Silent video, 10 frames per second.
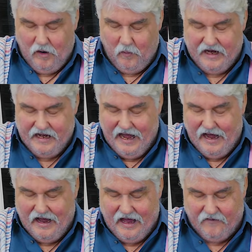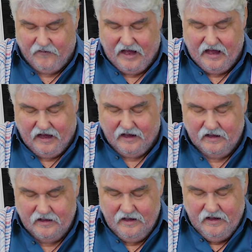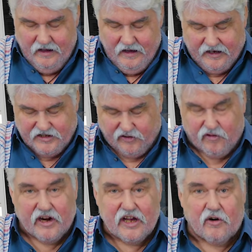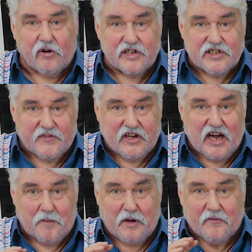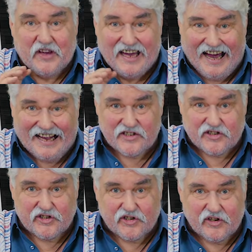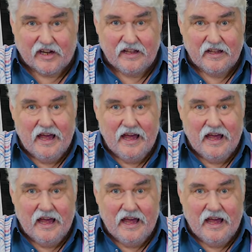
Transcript: What we now have here is three quarters of a cup of caster sugar